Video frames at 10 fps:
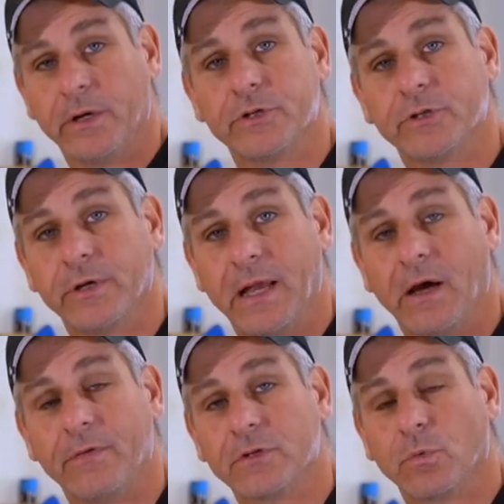to show you
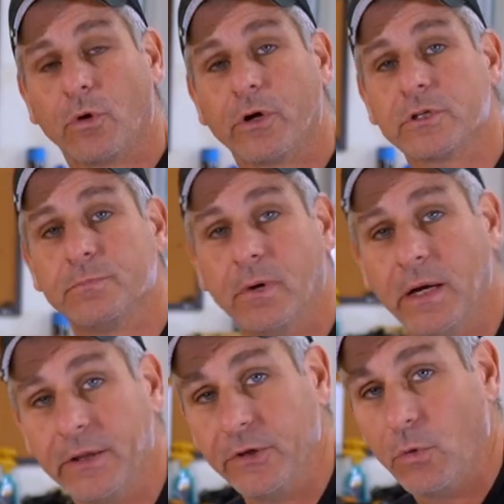how this works,
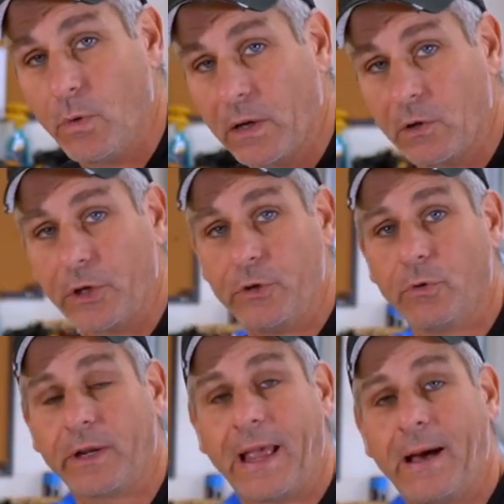but you'll want to look at
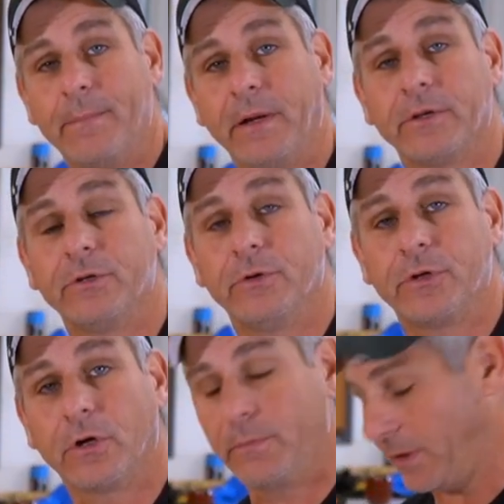your cabinet to
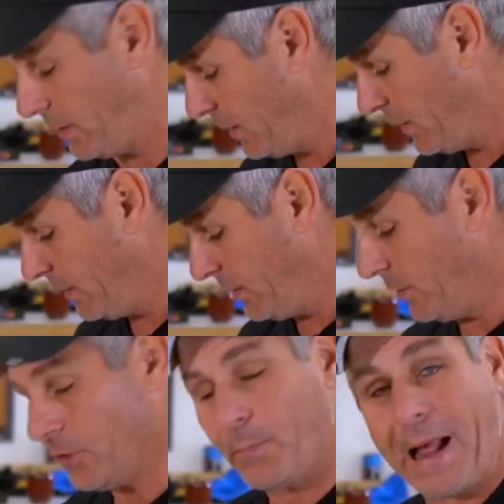determine
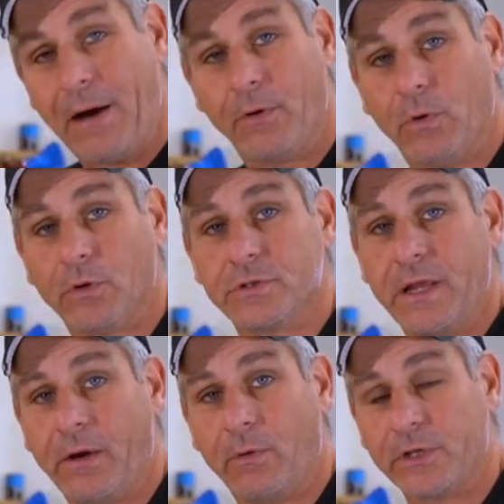your pilot holes.
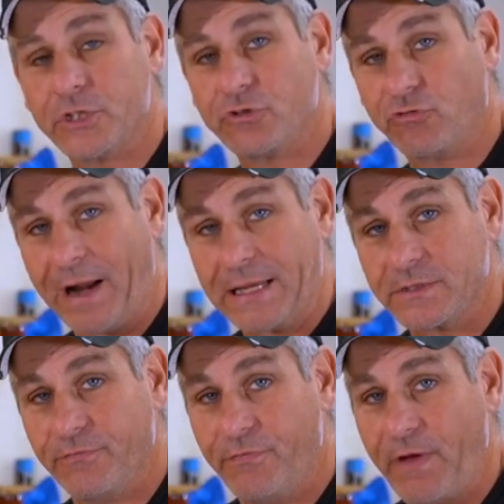Now, I want to
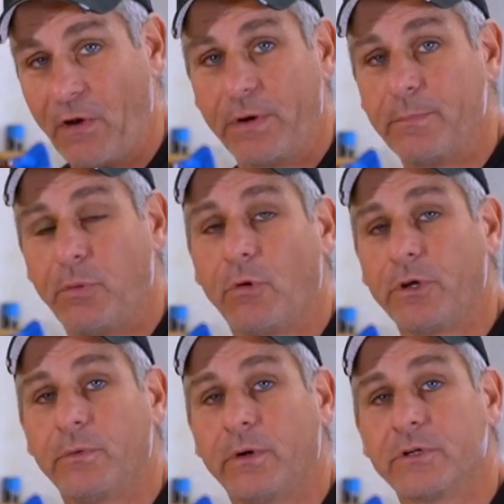stress, very
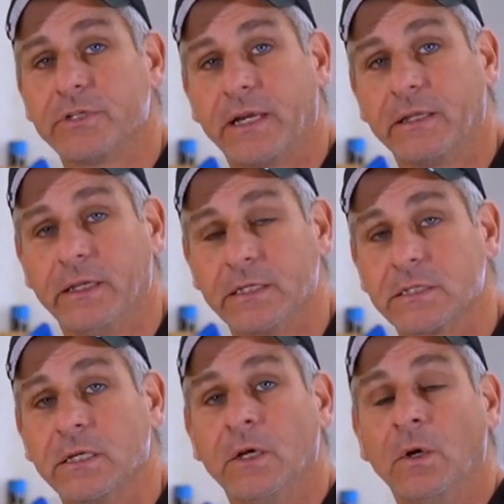important you understand
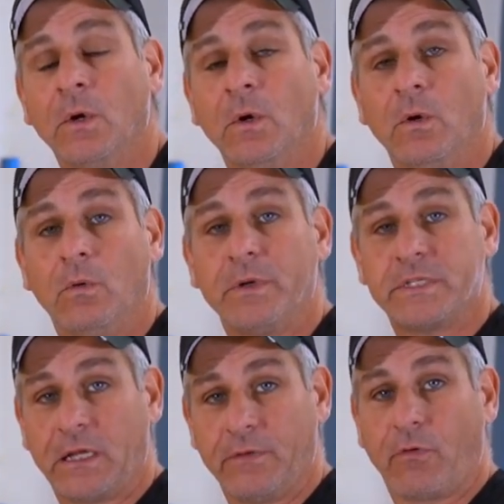this. We
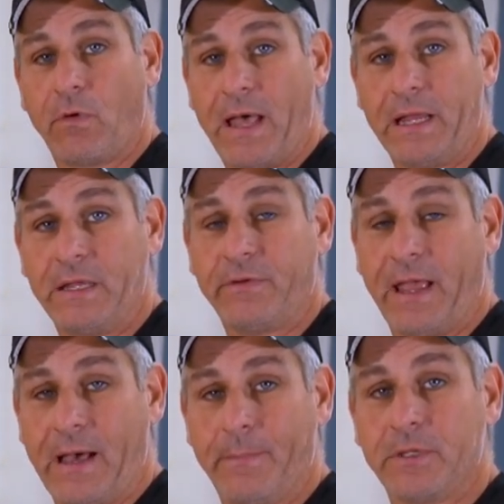sell a variety of
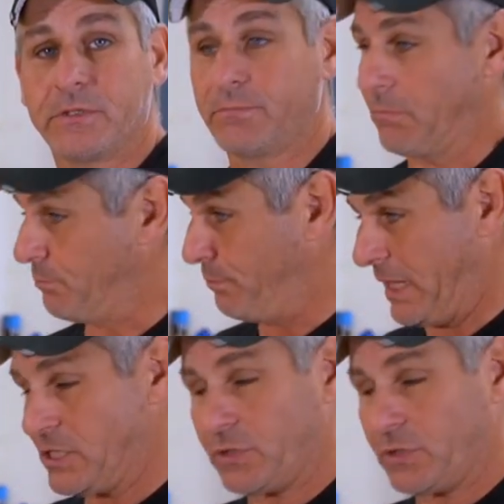cabinets, base